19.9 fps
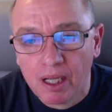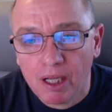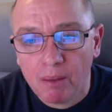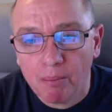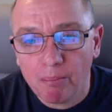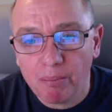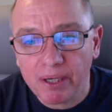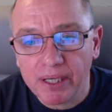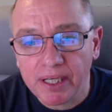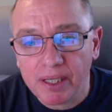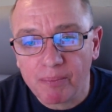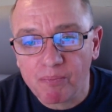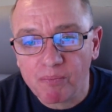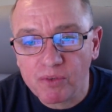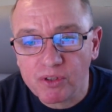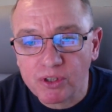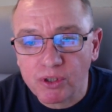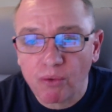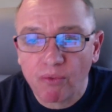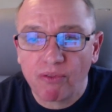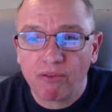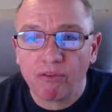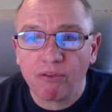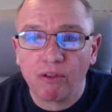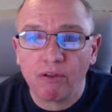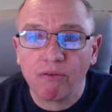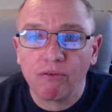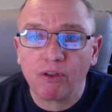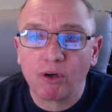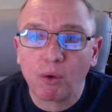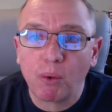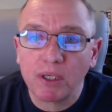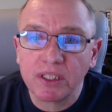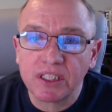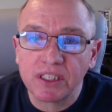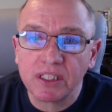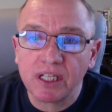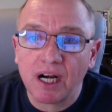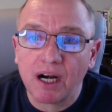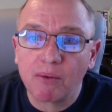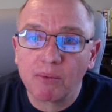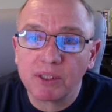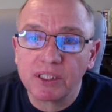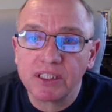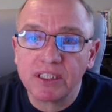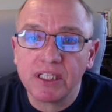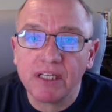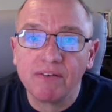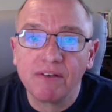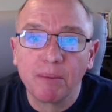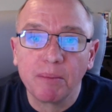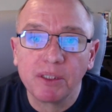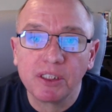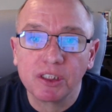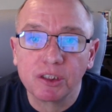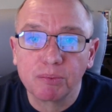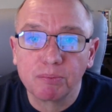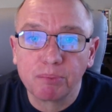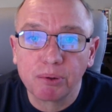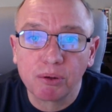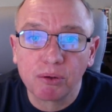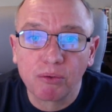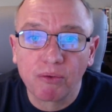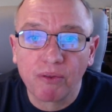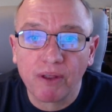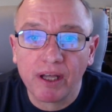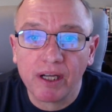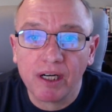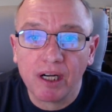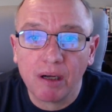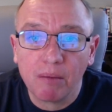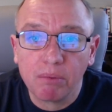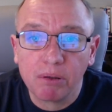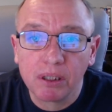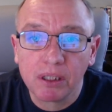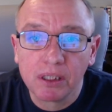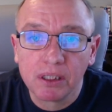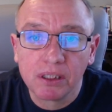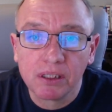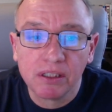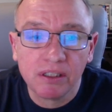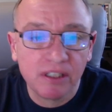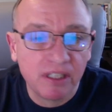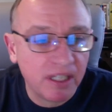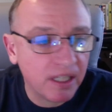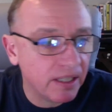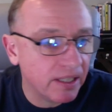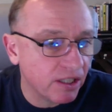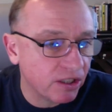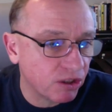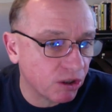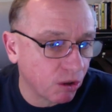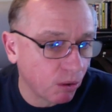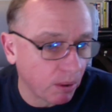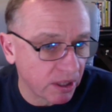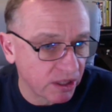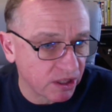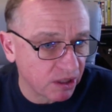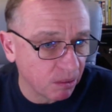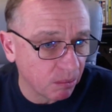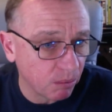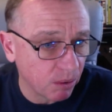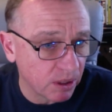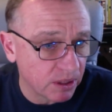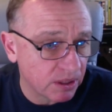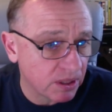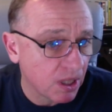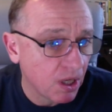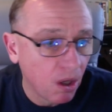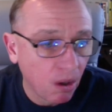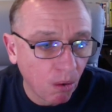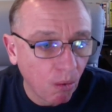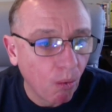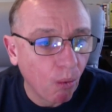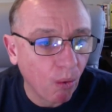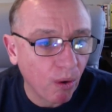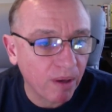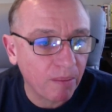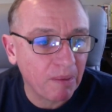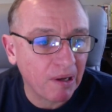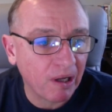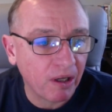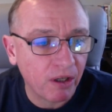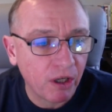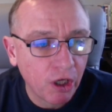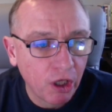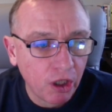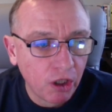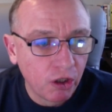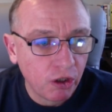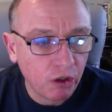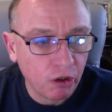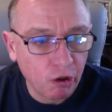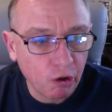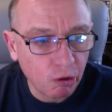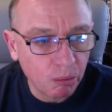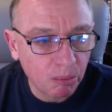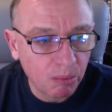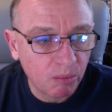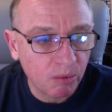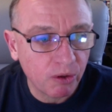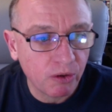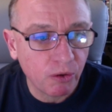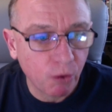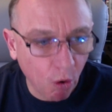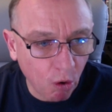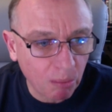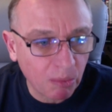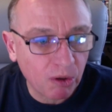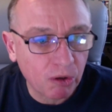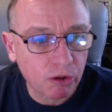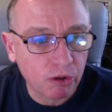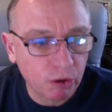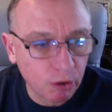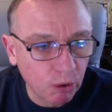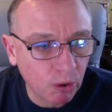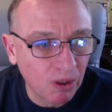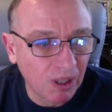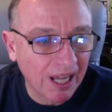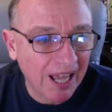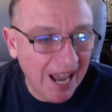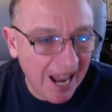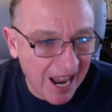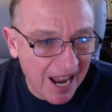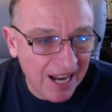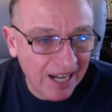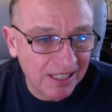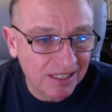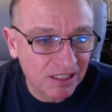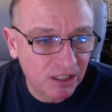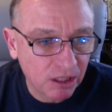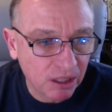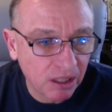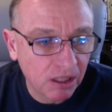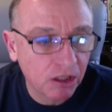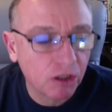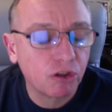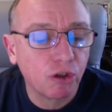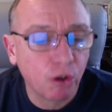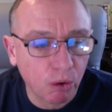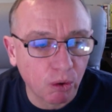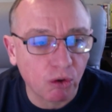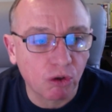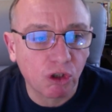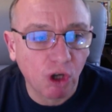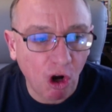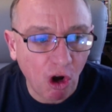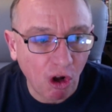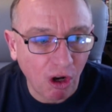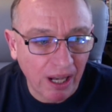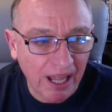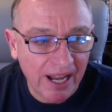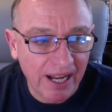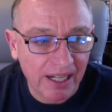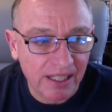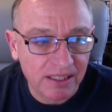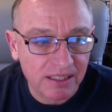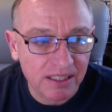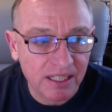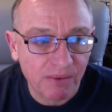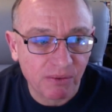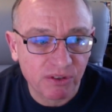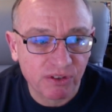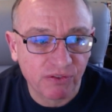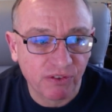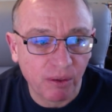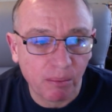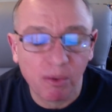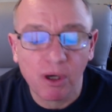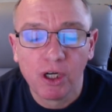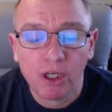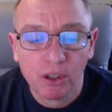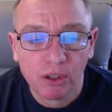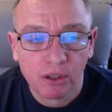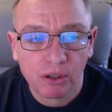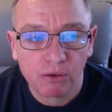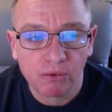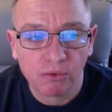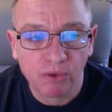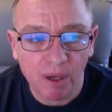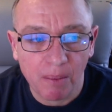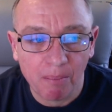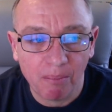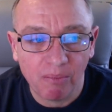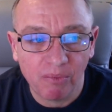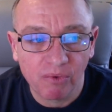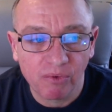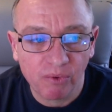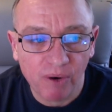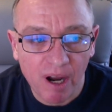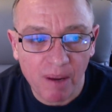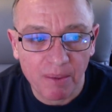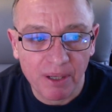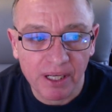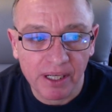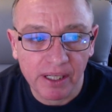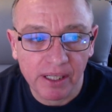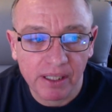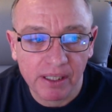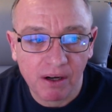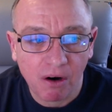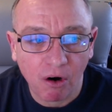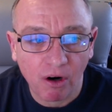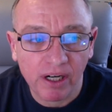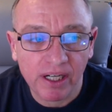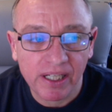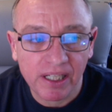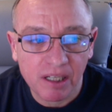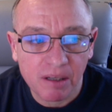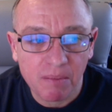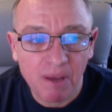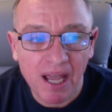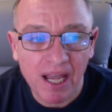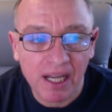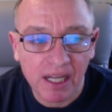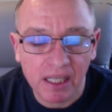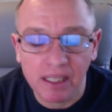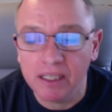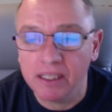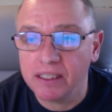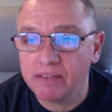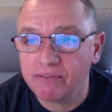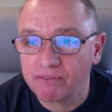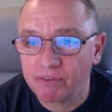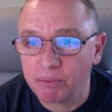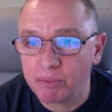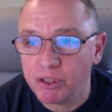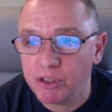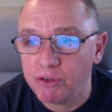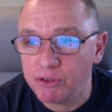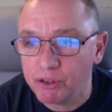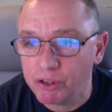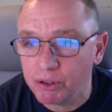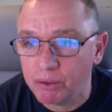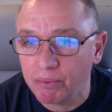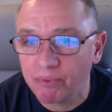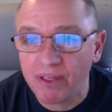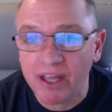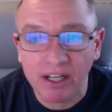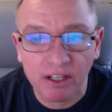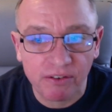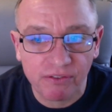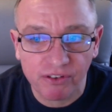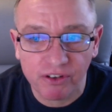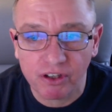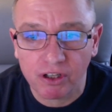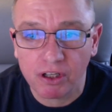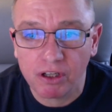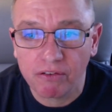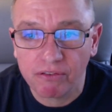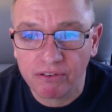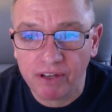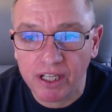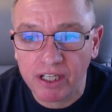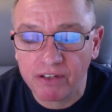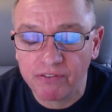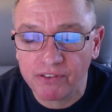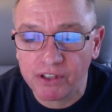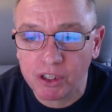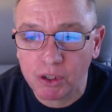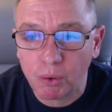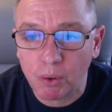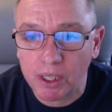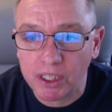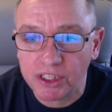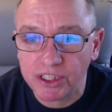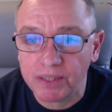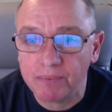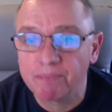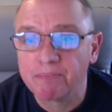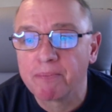But so the question that I received, let me just pull that up. The initial question was, what about normal Google ads, Google call ads? And that was from Reman, R-E-M-A-N, from YouTube. Thank you for the question.